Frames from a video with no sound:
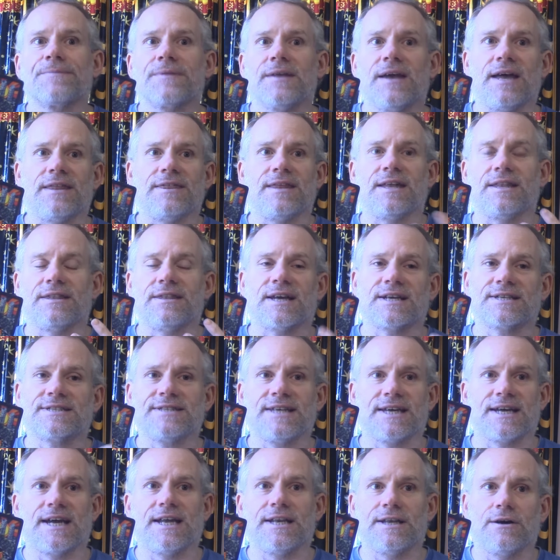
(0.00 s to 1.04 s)
And then next
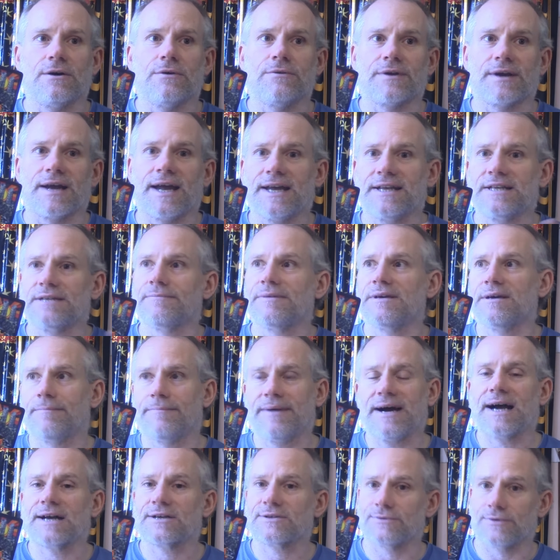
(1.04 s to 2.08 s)
thing I know, they're handing me a
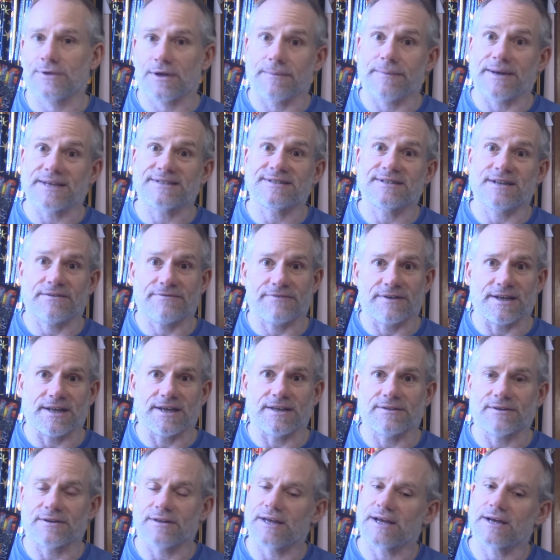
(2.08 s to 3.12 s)
box with all my stuff in
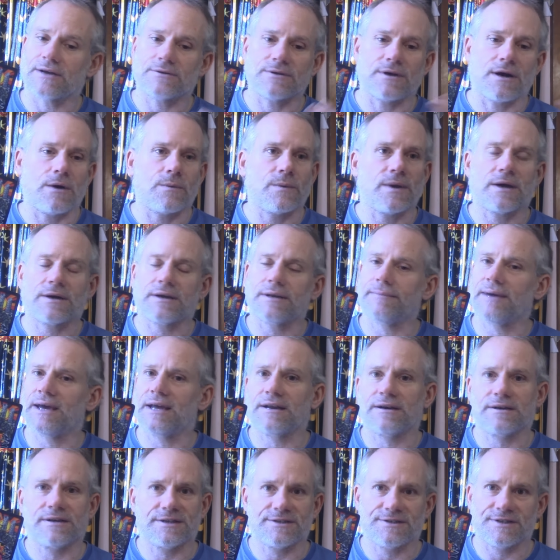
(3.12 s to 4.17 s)
it. They're like, "No, we already made
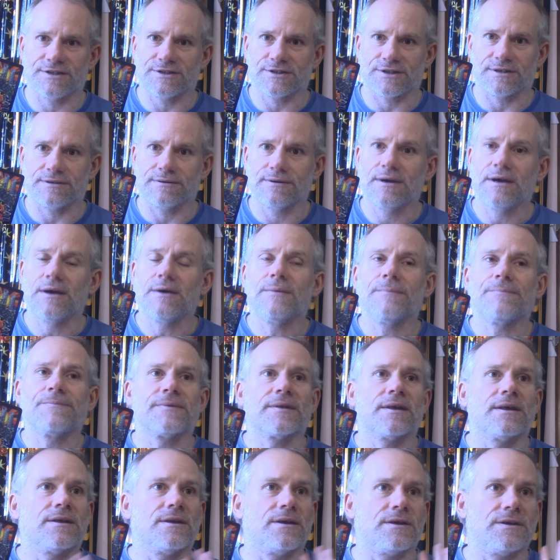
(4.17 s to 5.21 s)
our decision."
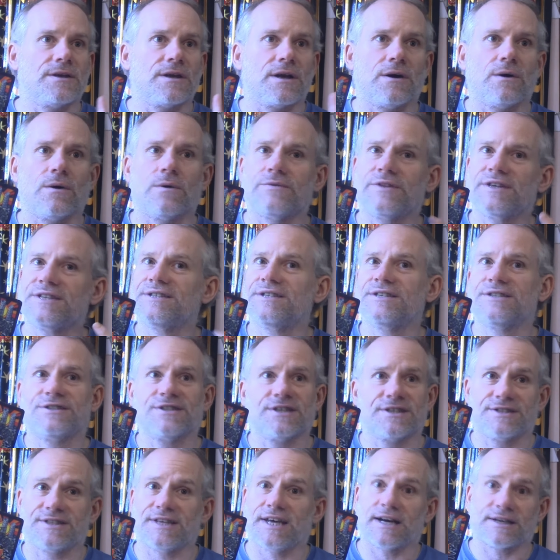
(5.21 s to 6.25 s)
You know, this is
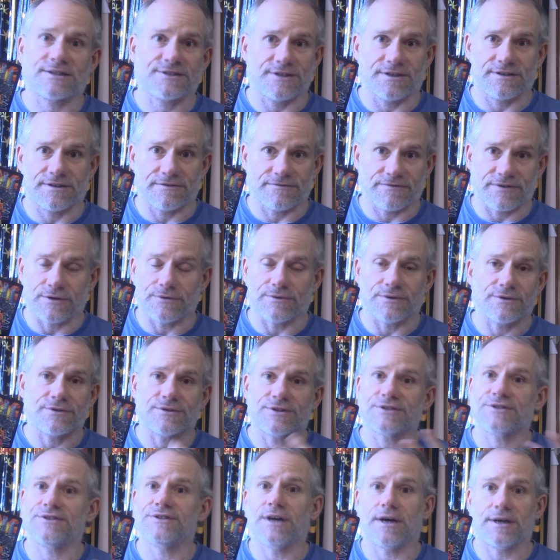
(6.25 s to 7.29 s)
just the exit interview. You're
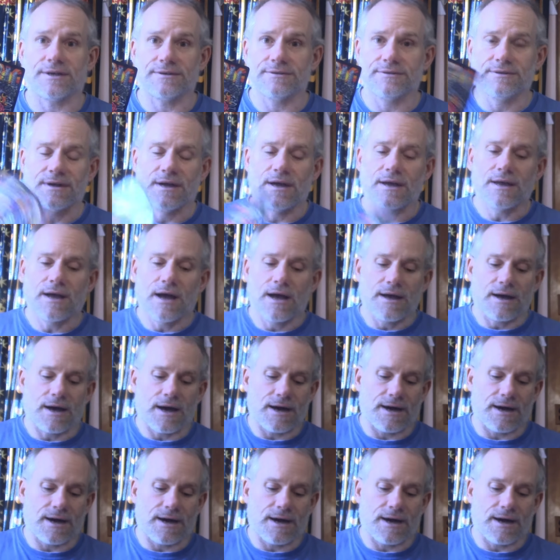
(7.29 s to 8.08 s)
just done.